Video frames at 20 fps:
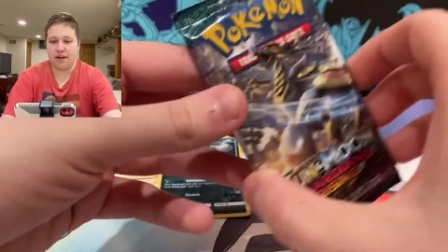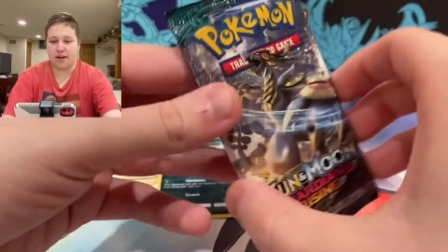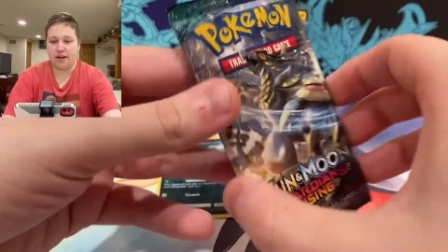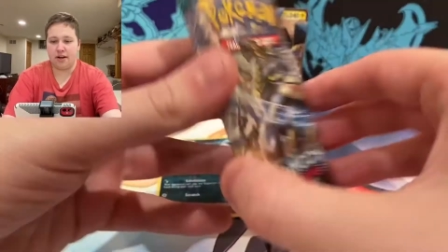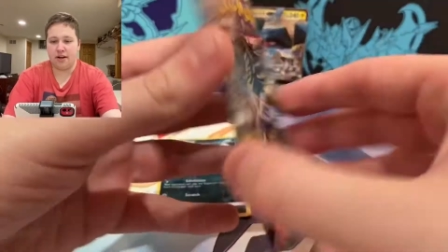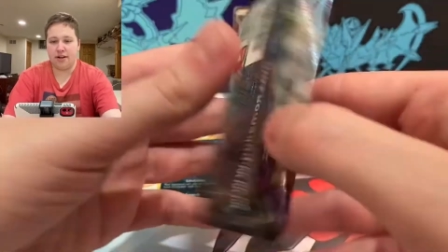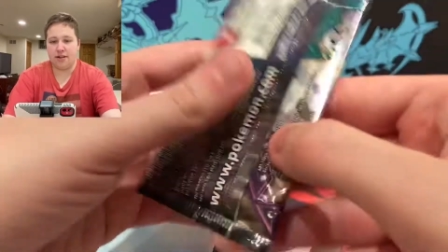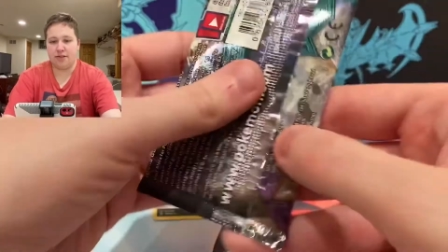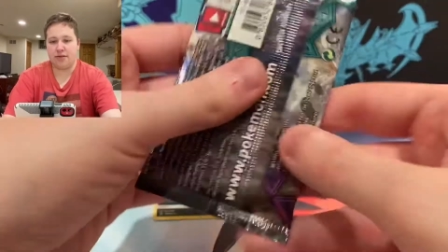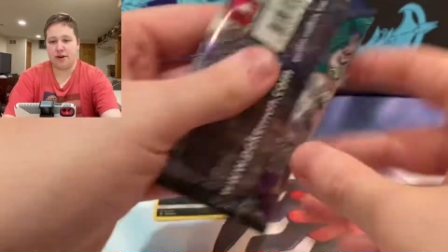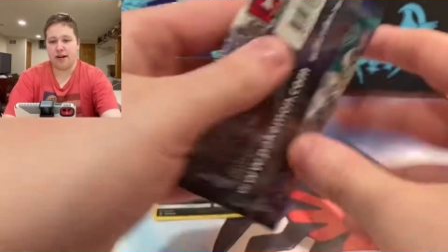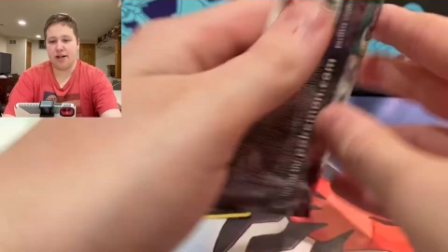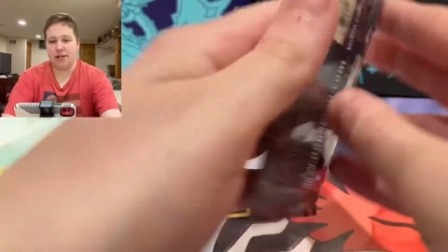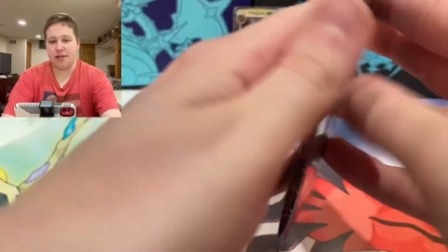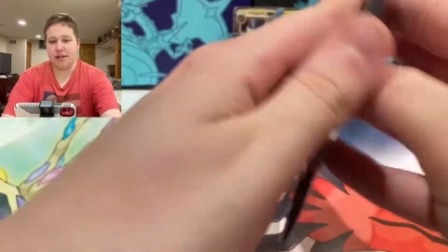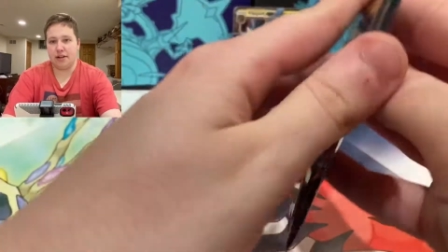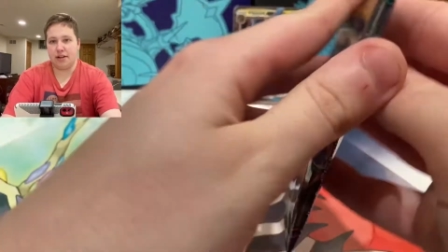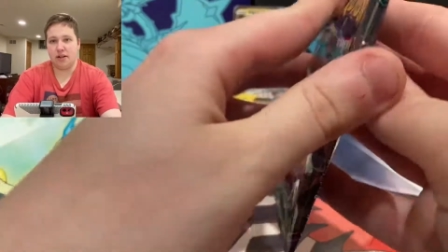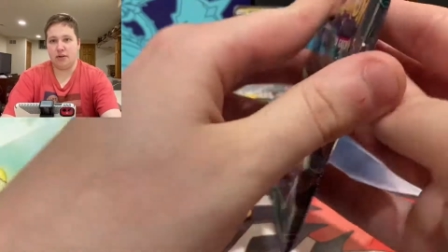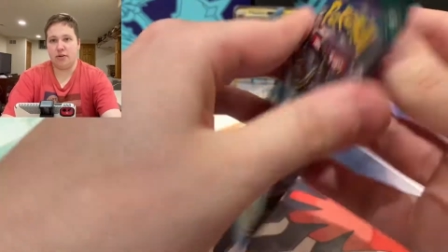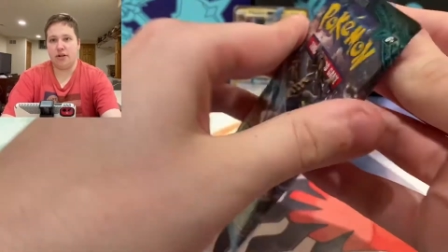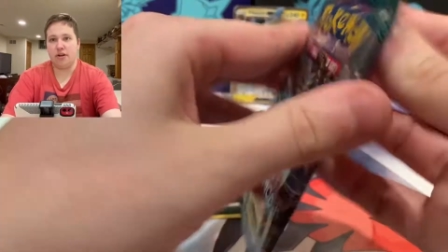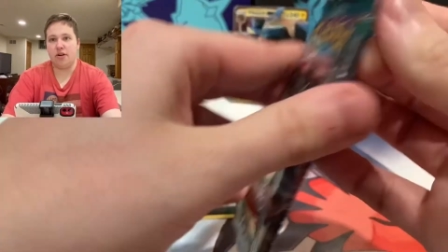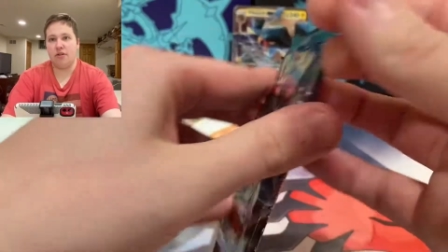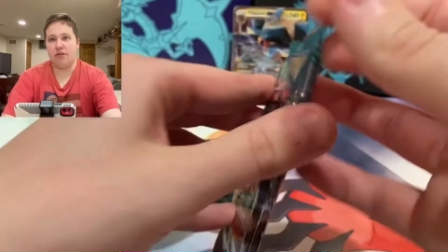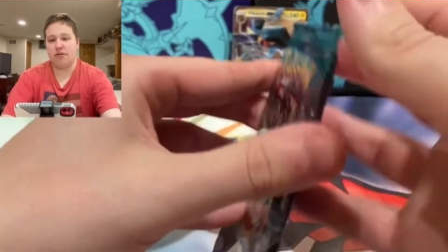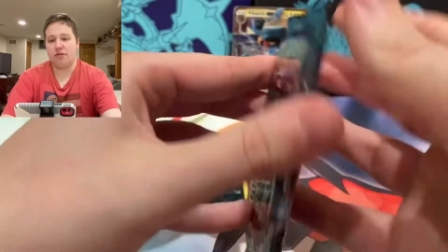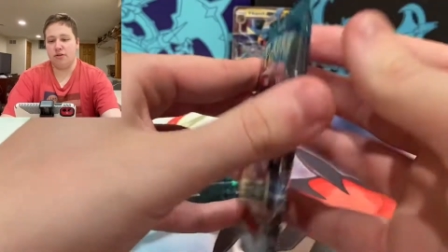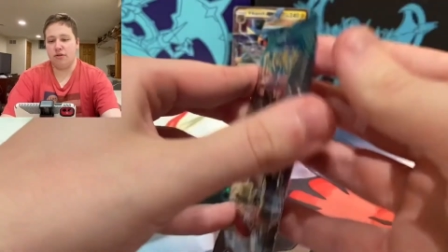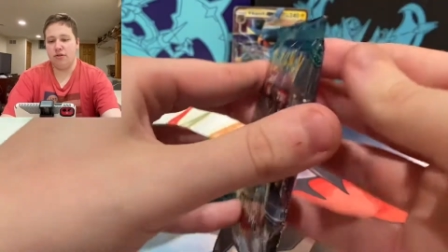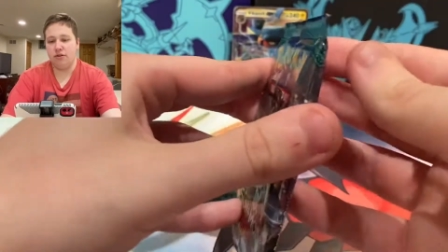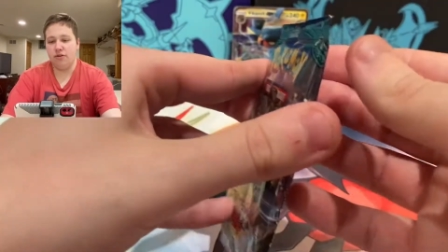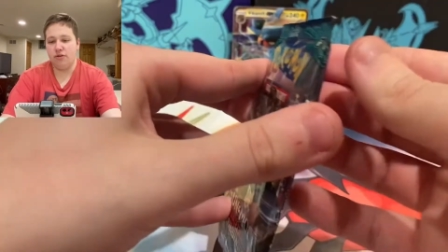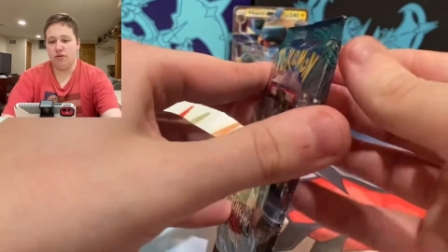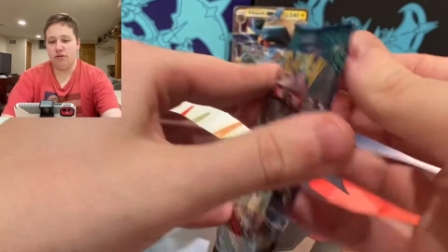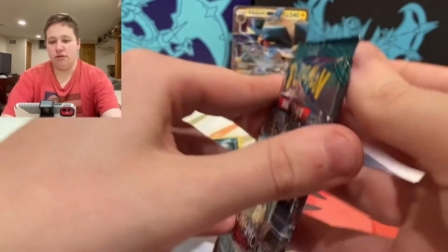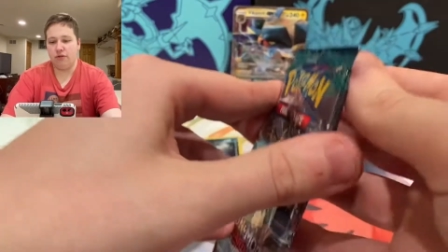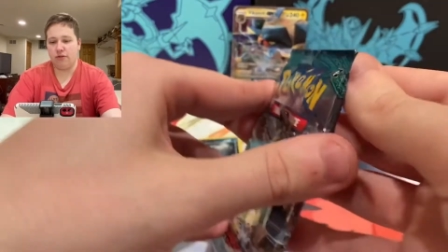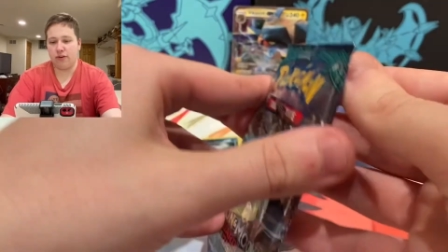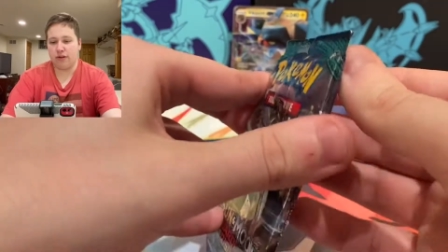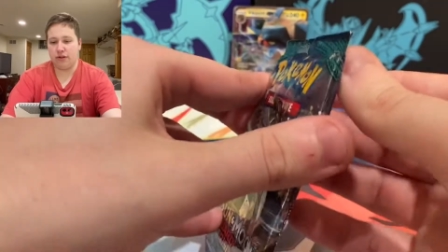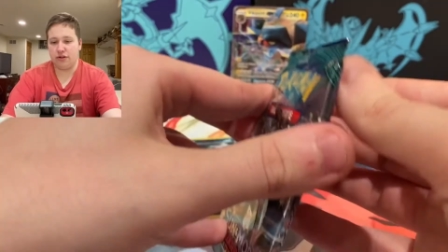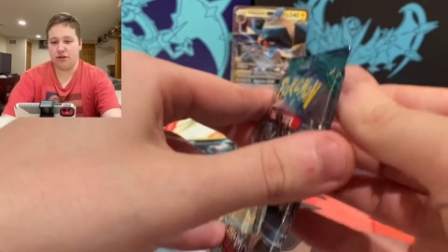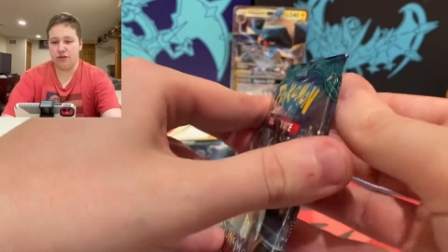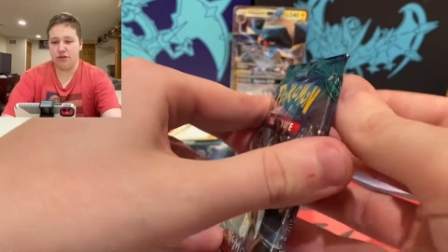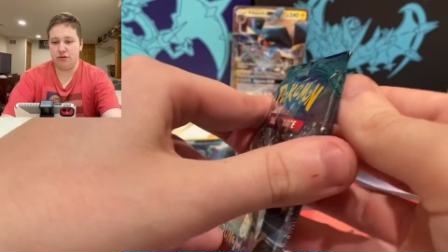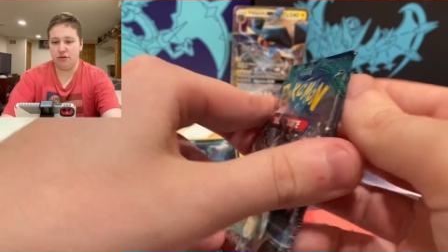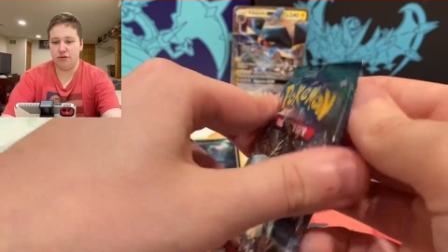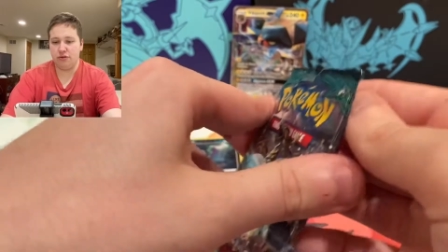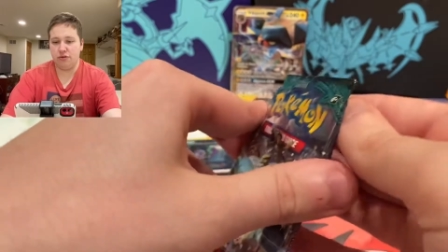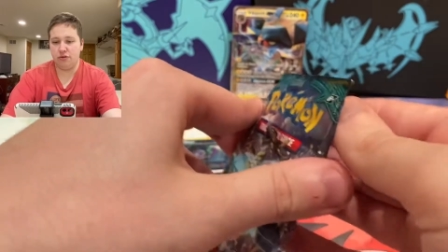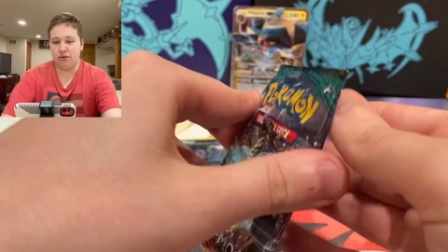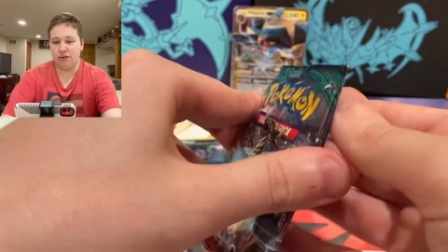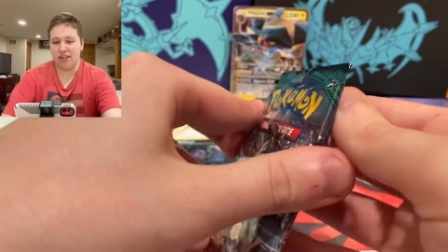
Guardians Rising. Could we go two for two?